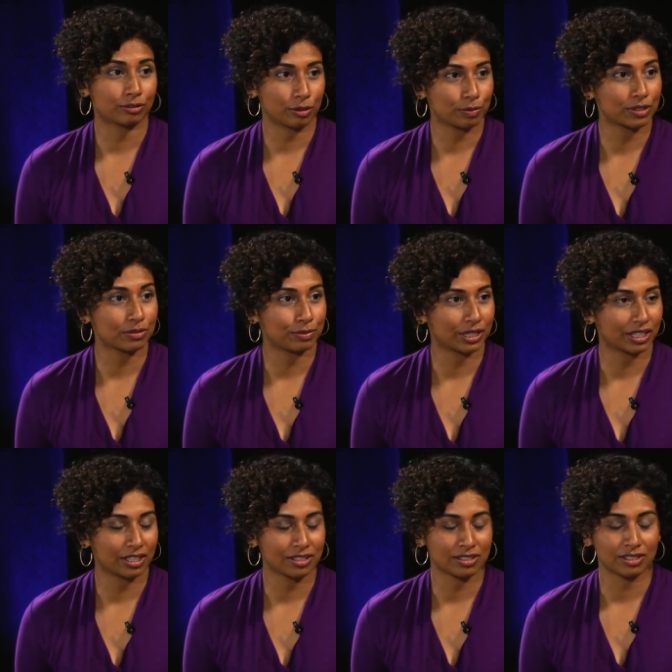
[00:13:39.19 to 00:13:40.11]
groups,
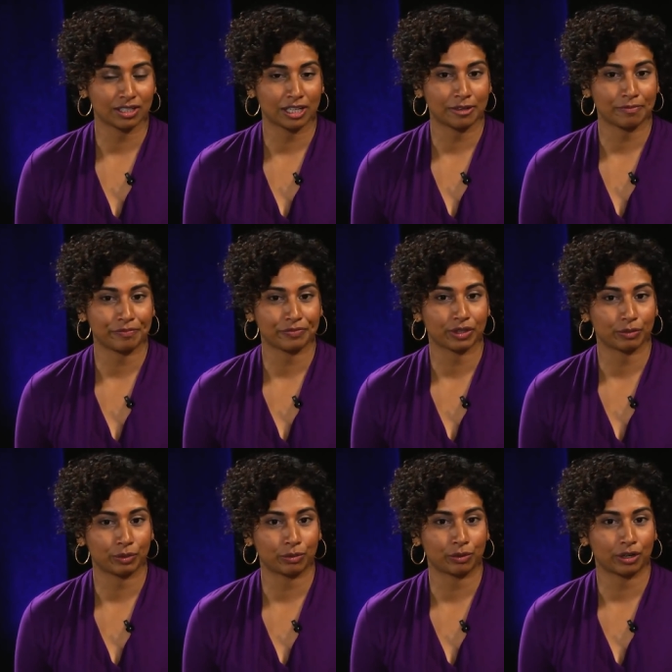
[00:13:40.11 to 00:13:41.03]
because
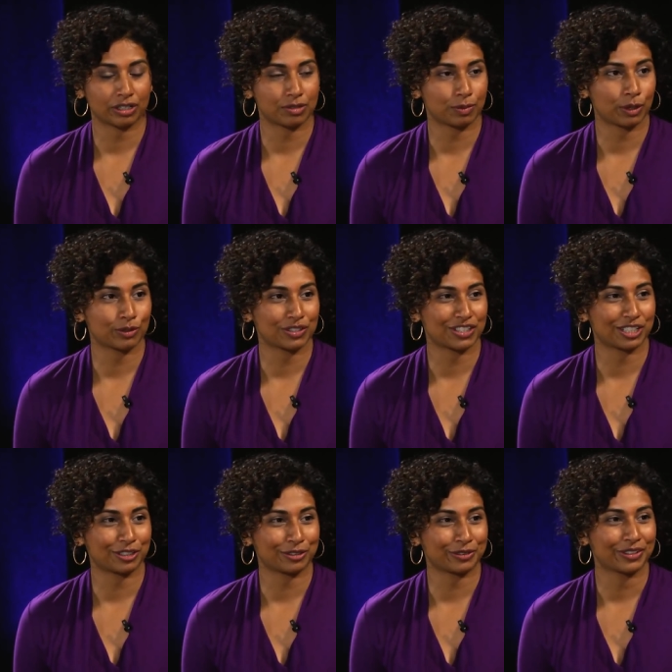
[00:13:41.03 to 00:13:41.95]
we were exposed
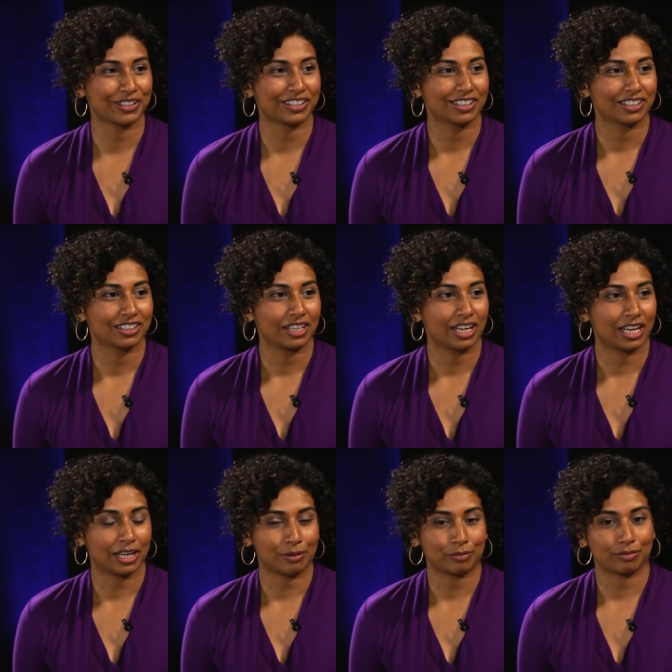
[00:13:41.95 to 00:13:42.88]
to
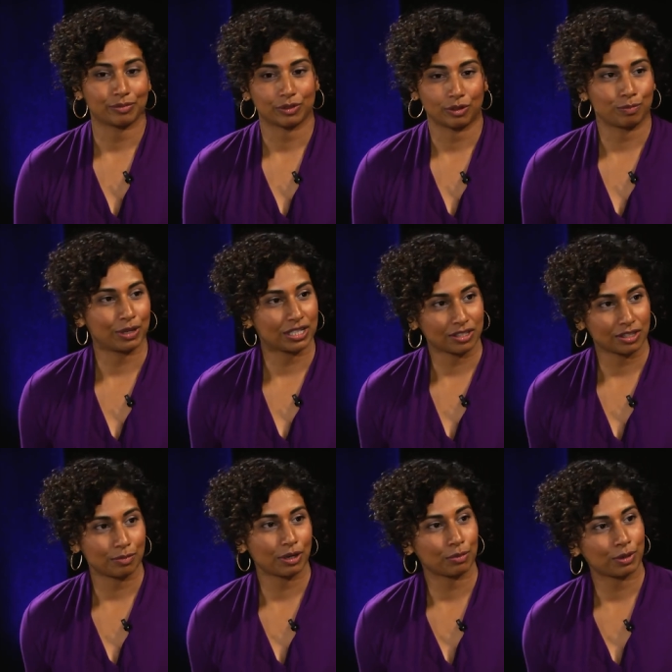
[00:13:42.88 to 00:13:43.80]
the base
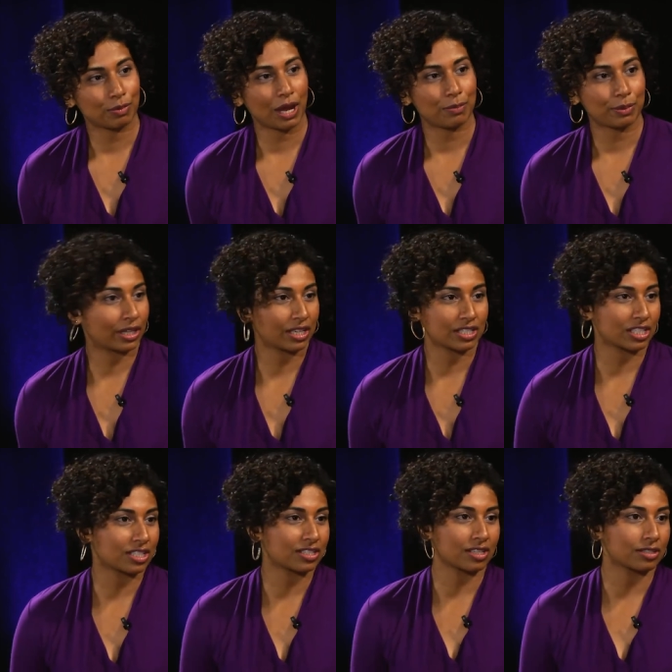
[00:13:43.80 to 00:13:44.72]
of the pyramid
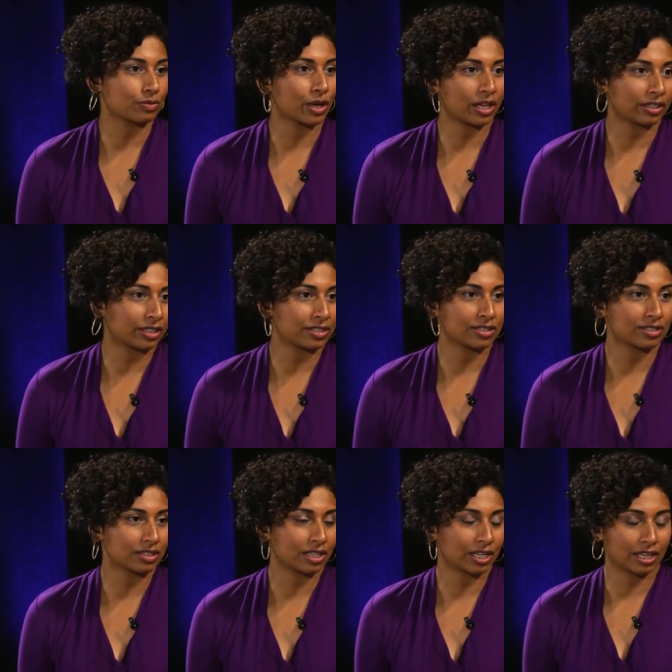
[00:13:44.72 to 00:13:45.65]
populations as well
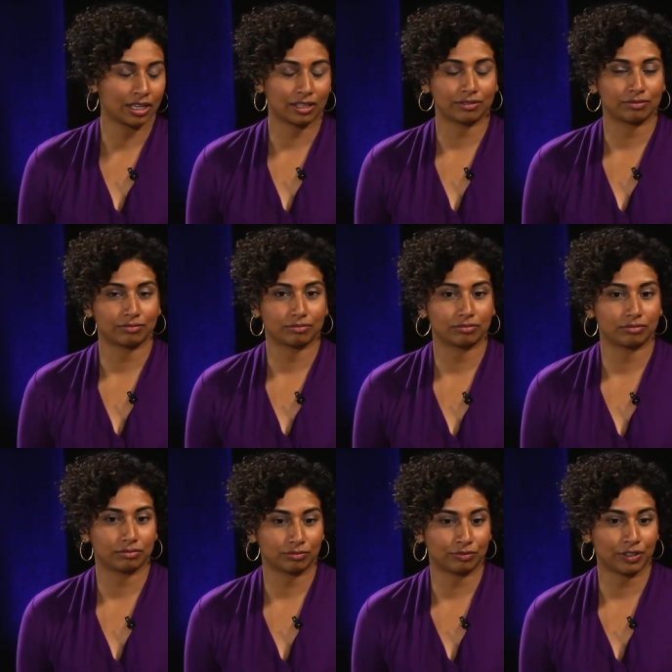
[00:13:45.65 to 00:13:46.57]
as
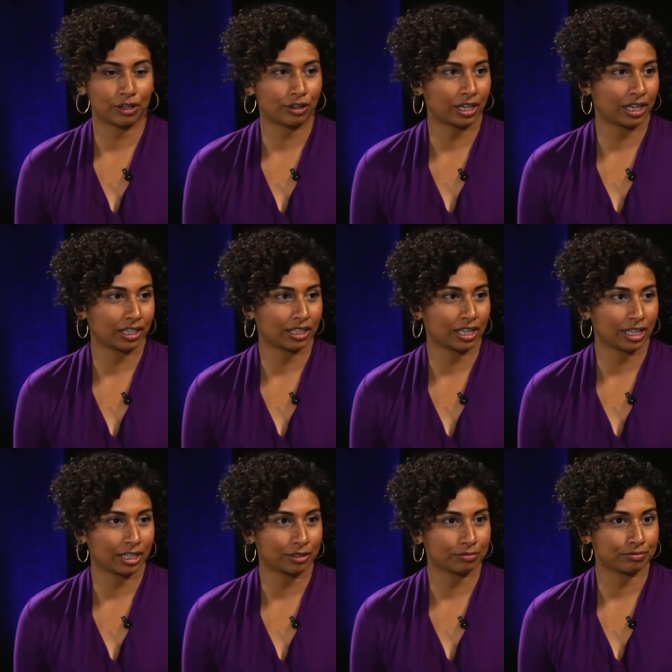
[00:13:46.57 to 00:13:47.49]
very
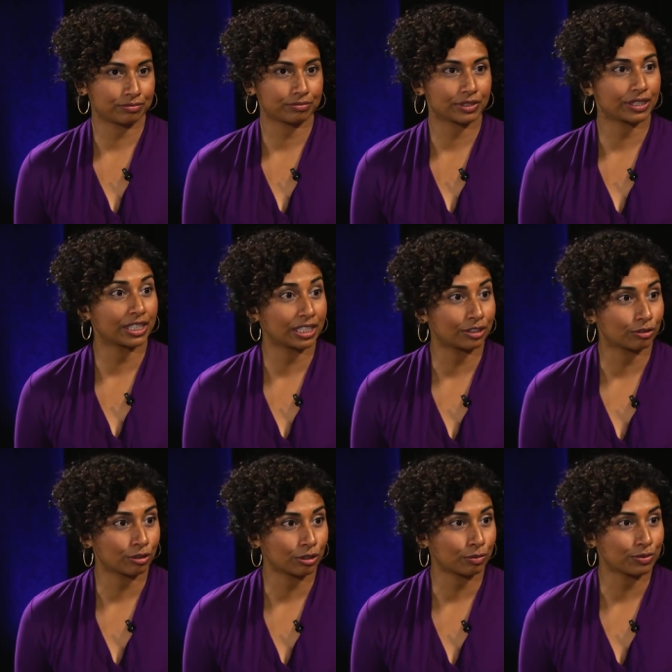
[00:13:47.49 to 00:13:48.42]
elite
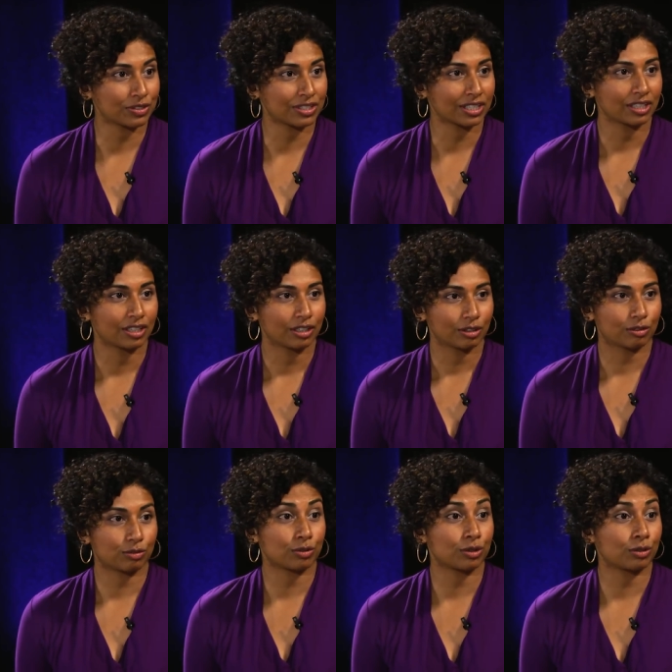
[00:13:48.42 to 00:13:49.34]
groups
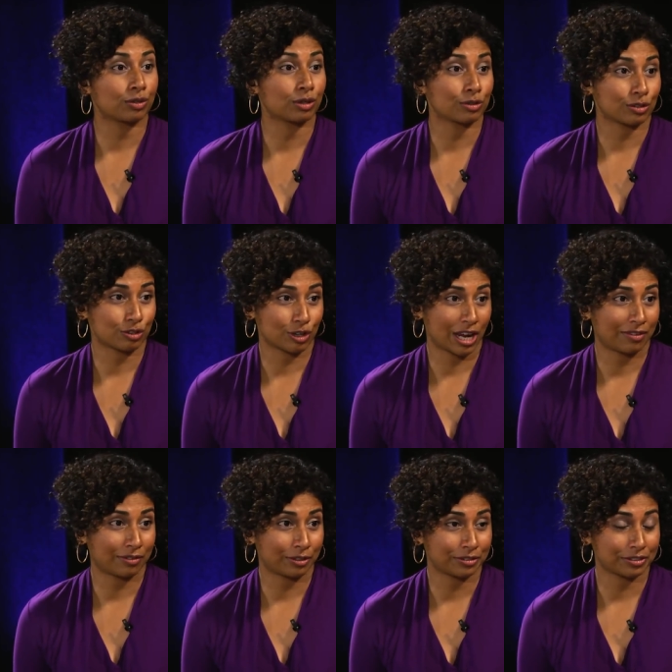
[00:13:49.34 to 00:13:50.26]
through those
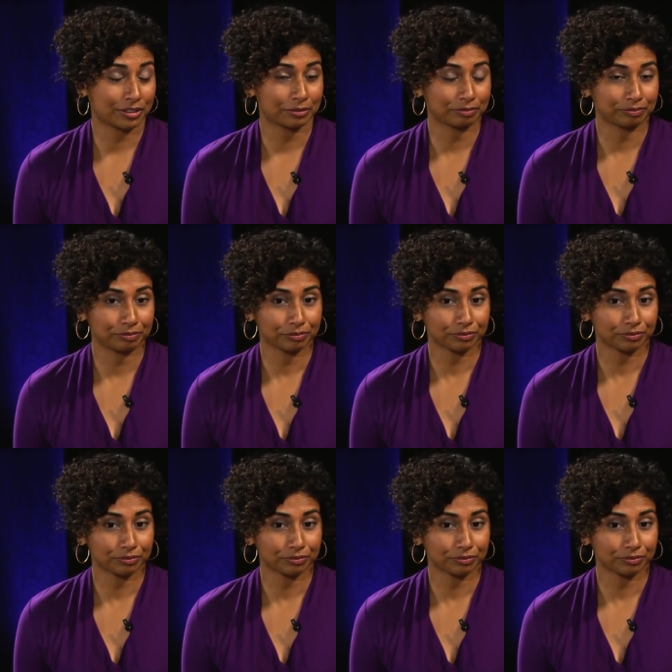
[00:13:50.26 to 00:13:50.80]
travels.